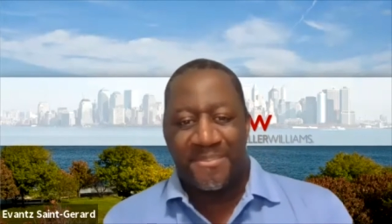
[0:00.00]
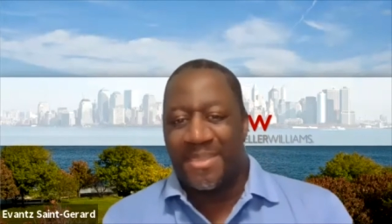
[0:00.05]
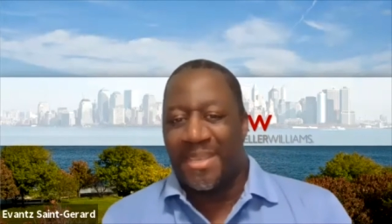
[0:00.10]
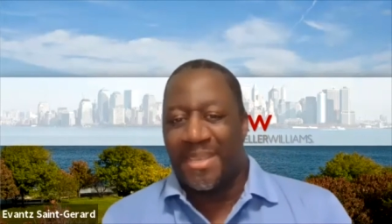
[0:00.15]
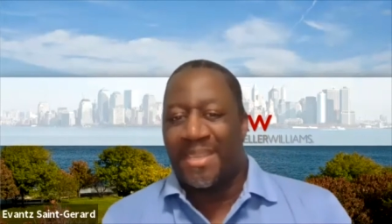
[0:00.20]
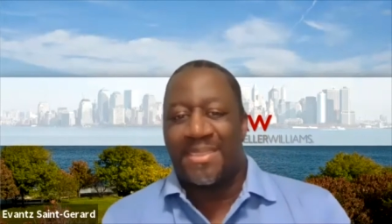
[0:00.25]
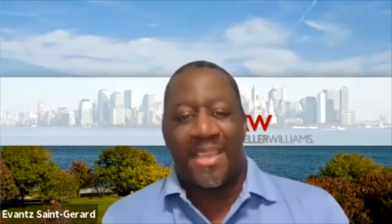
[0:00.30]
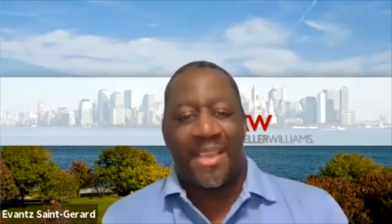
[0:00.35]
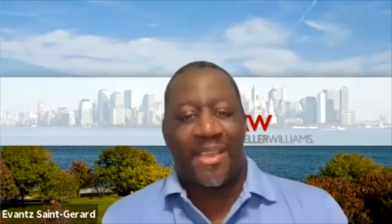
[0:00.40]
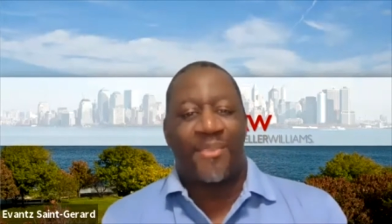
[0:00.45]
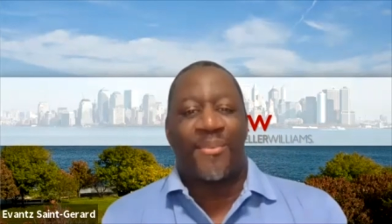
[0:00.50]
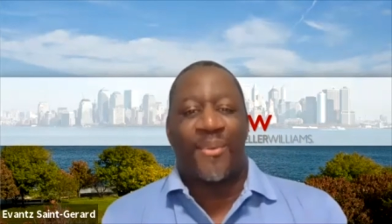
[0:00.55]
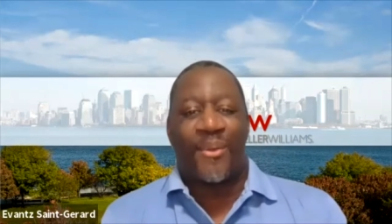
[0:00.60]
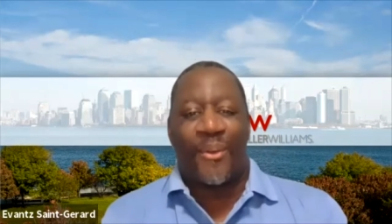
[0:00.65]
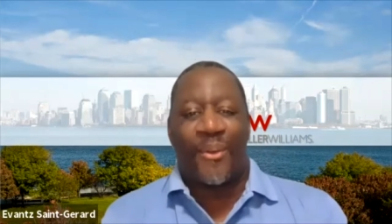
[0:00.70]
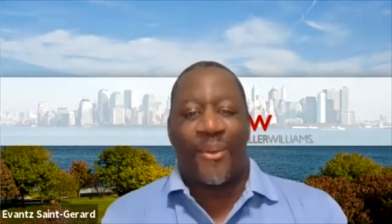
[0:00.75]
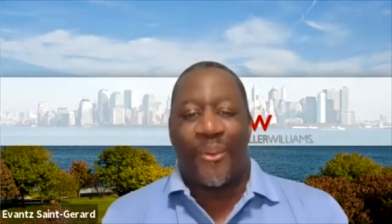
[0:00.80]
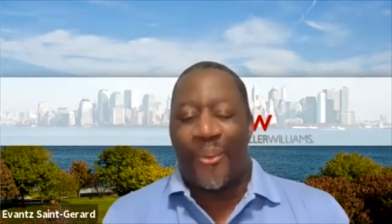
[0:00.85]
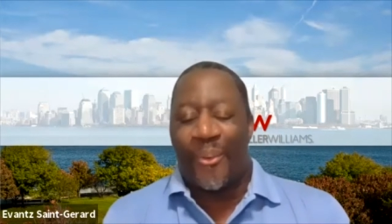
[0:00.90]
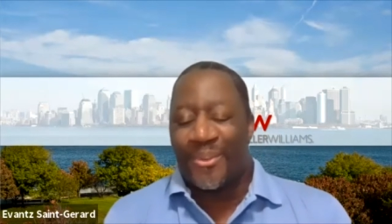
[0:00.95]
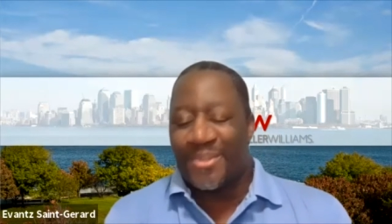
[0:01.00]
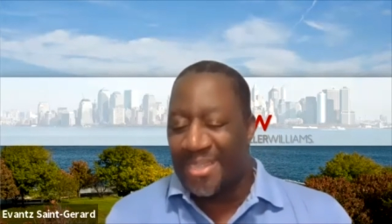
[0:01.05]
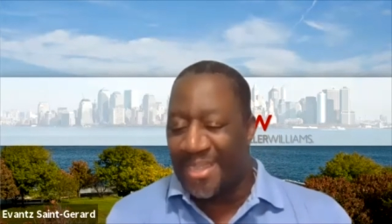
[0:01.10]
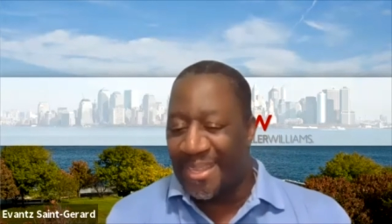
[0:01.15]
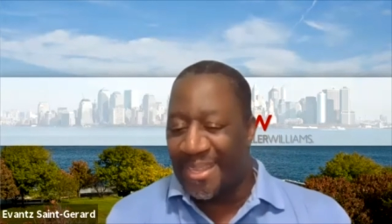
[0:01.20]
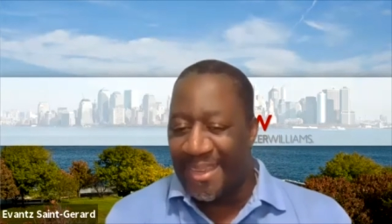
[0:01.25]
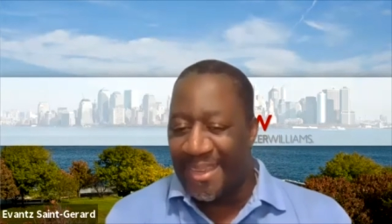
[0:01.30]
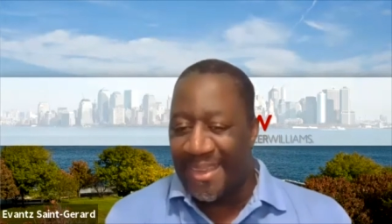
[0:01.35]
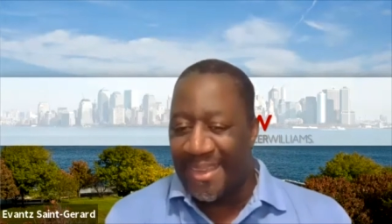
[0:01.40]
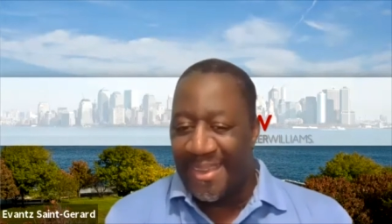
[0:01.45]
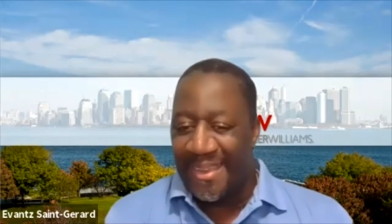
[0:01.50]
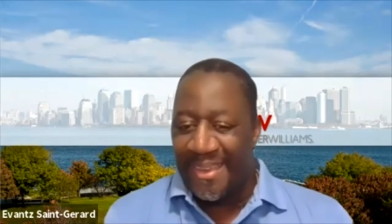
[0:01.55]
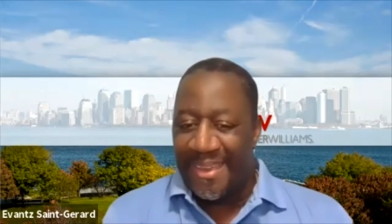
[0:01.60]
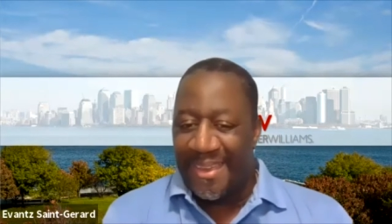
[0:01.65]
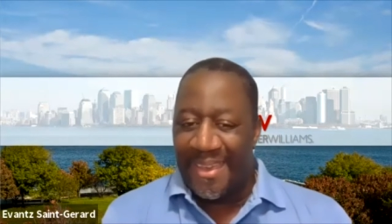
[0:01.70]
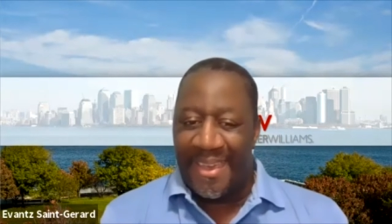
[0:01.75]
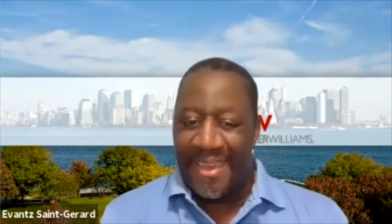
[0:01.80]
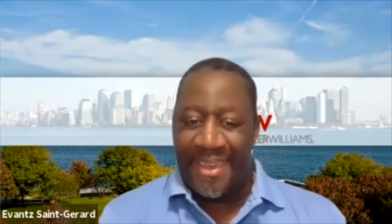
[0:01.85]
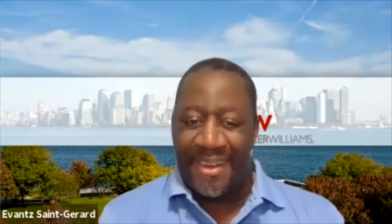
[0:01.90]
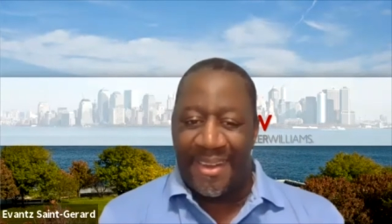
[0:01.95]
Dean, thank you for co-hosting.
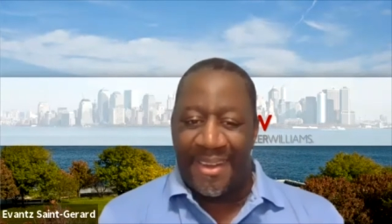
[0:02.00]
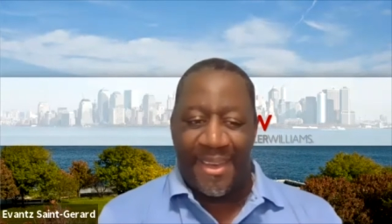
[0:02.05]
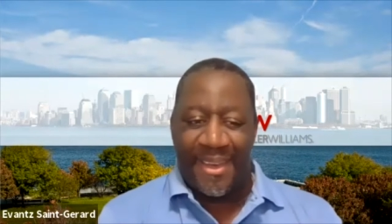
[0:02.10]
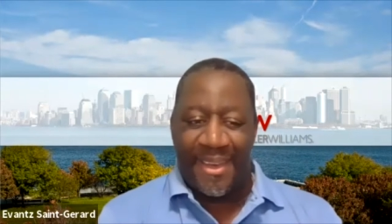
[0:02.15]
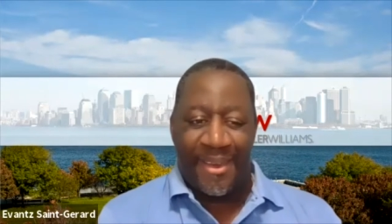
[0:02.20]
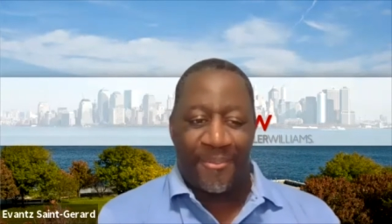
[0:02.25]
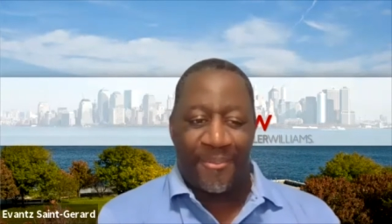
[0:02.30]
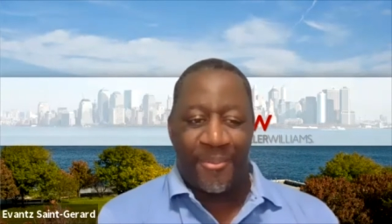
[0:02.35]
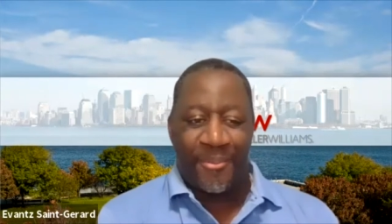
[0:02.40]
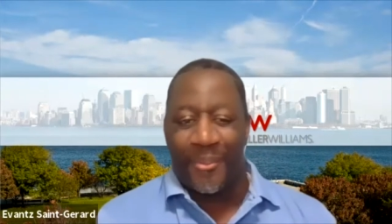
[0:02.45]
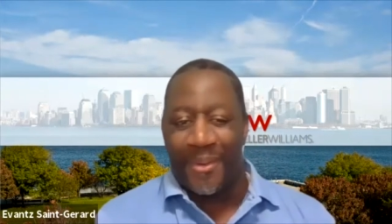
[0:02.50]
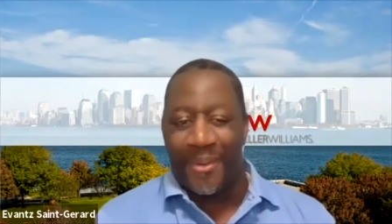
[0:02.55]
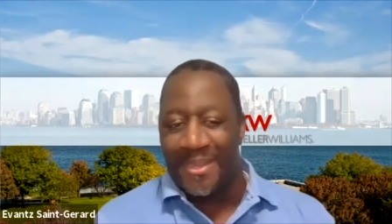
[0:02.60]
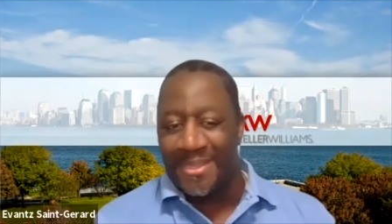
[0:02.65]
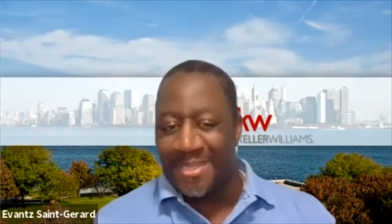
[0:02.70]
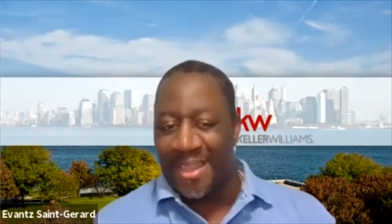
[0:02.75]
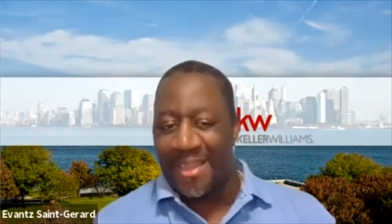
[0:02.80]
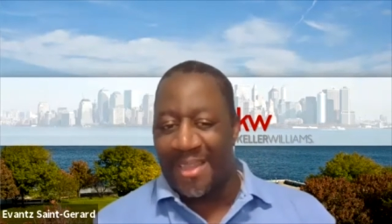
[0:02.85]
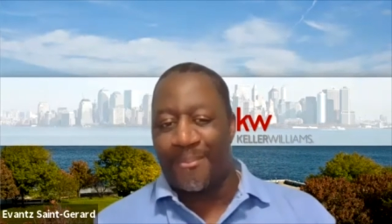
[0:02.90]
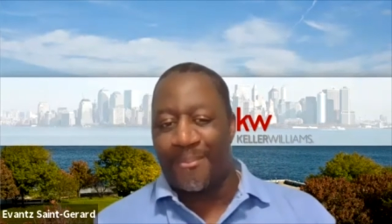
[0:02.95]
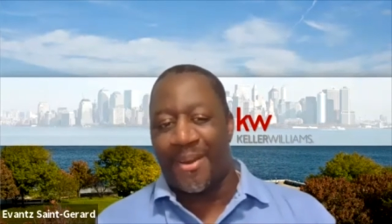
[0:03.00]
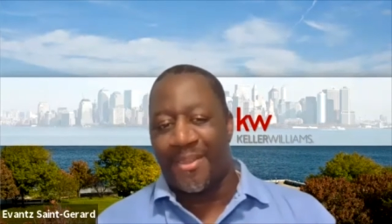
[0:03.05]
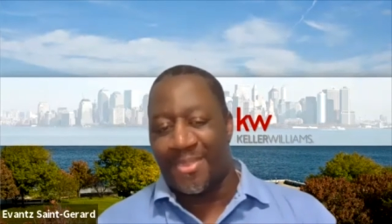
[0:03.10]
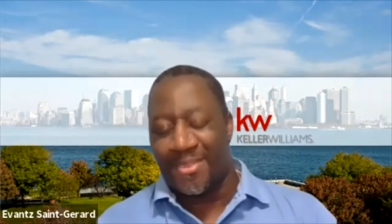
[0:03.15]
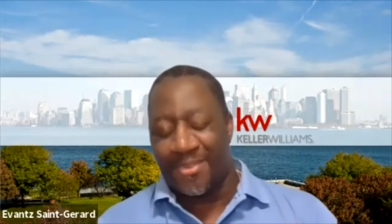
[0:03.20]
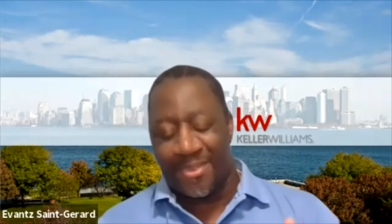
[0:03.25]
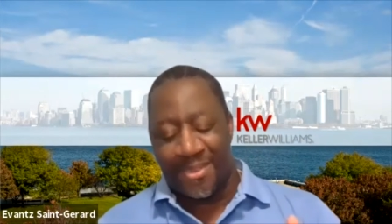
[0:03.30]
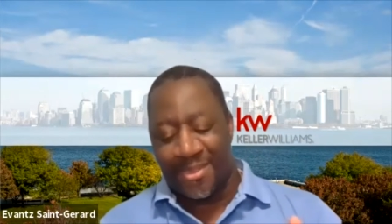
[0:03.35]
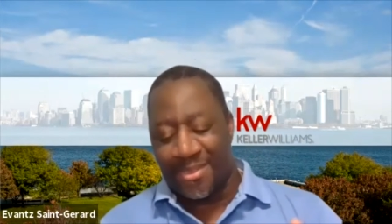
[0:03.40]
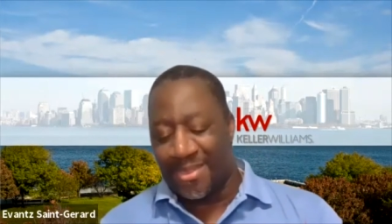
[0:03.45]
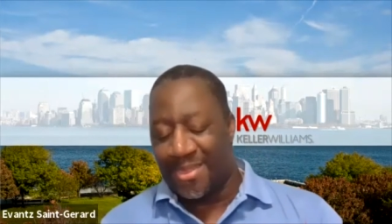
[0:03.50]
And we want to tell everybody to